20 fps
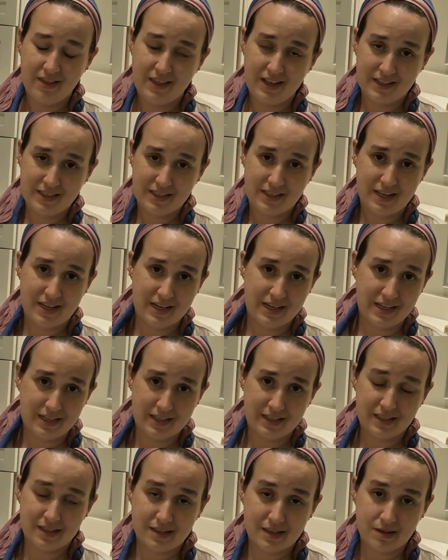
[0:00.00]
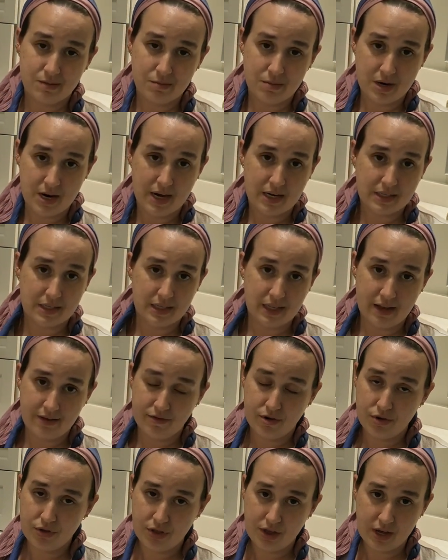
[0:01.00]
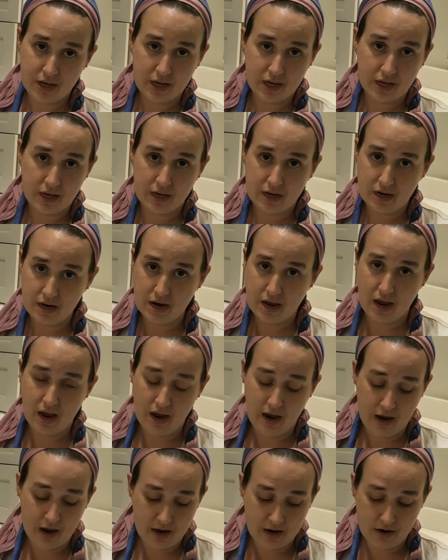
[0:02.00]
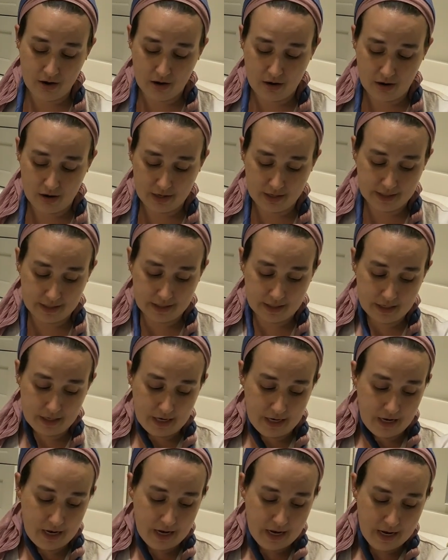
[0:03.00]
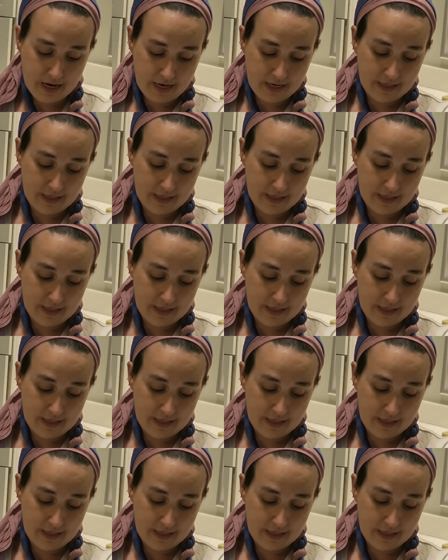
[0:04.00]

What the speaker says: That's like some next level thinking, and honestly